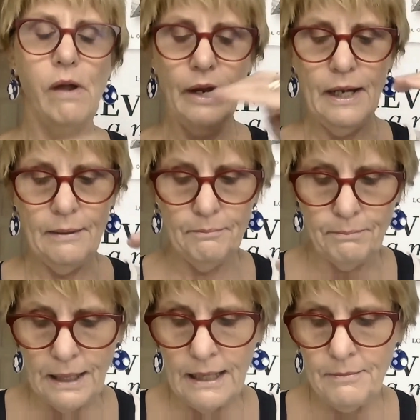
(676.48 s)
And
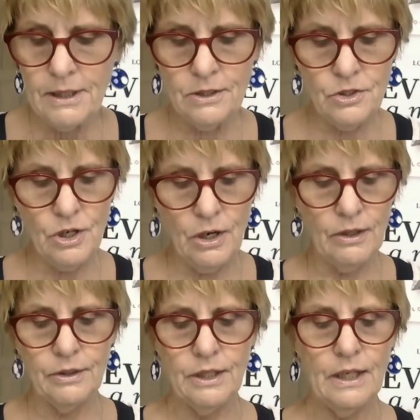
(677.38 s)
blaming the
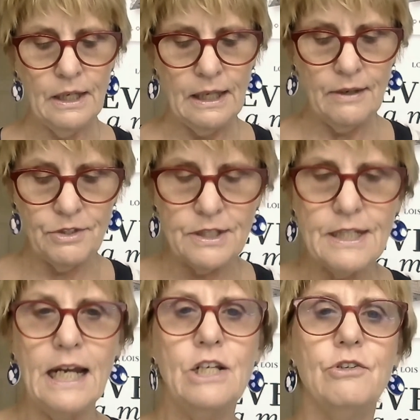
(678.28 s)
child gives a
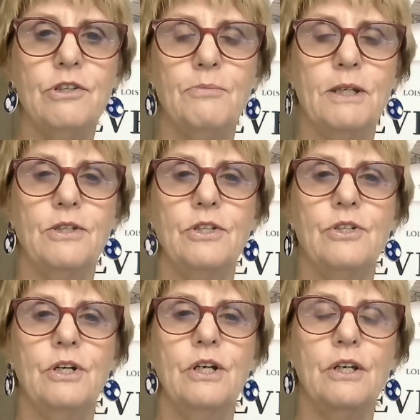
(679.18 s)
dangerous
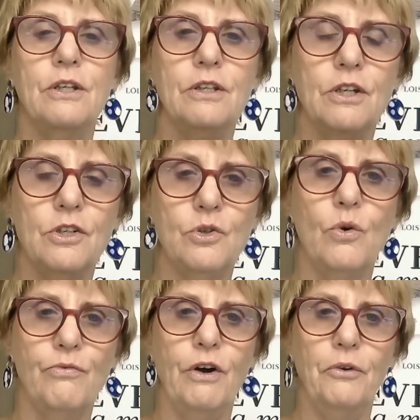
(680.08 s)
message that it's
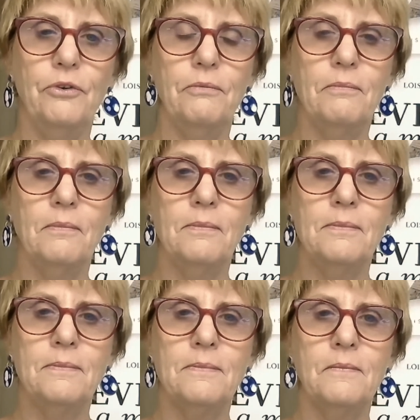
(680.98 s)
your fault.
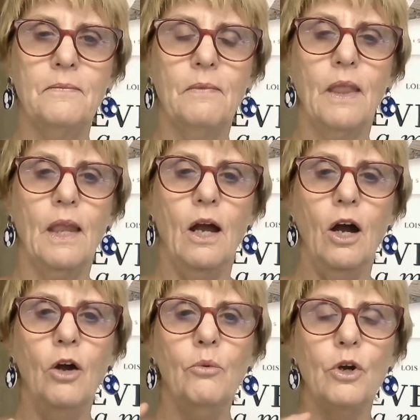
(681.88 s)

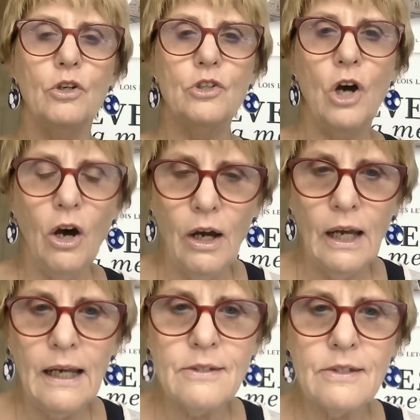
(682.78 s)
I work
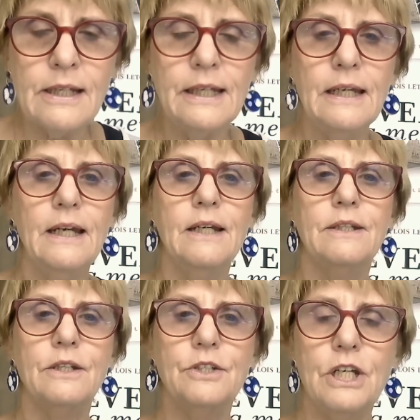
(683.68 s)
tirelessly
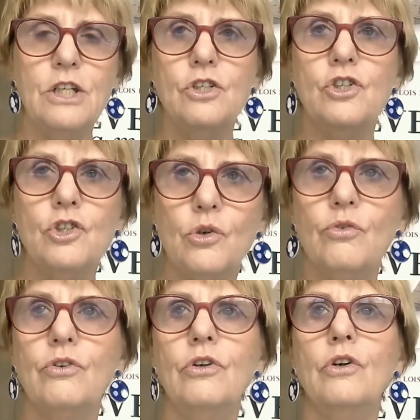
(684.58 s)
to teach
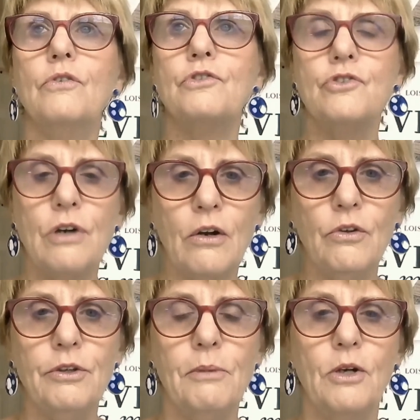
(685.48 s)
children who've
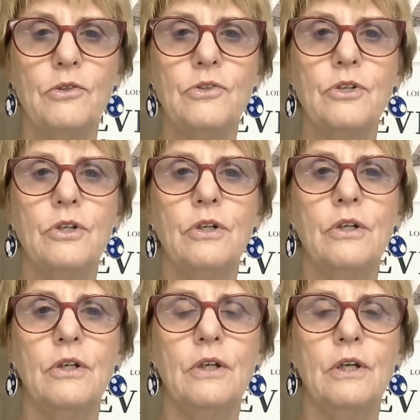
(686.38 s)
struggled the most
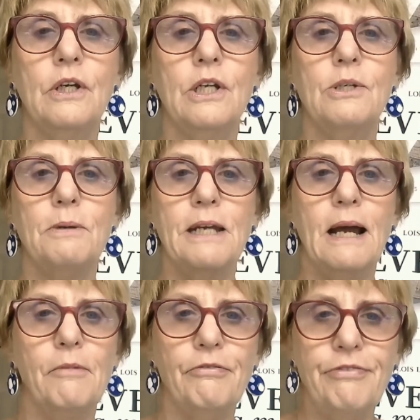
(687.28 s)
to
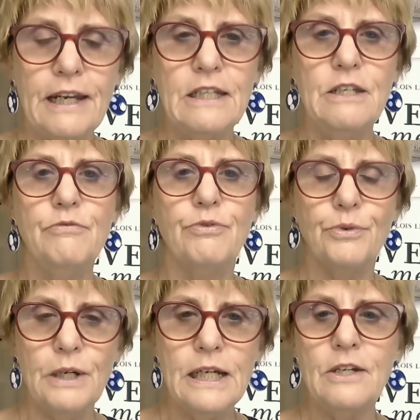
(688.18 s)
become effective
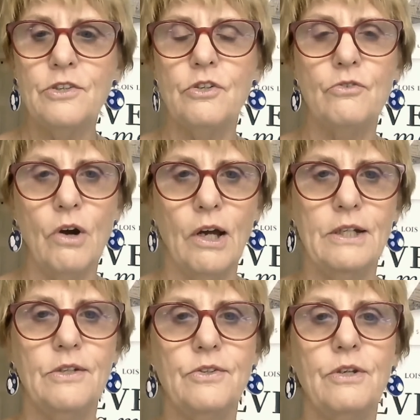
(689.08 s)
readers and
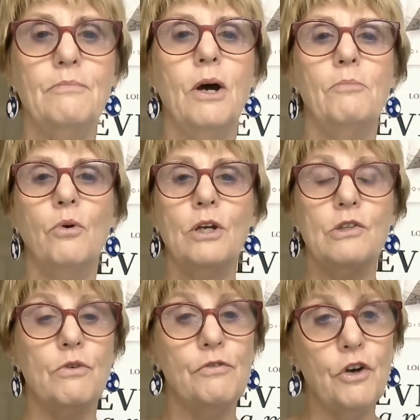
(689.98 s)
writers. And my book
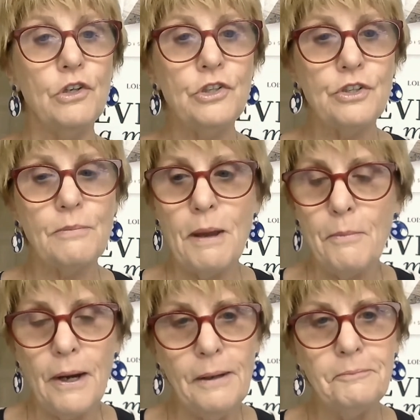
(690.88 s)
is Reversed, a memoir.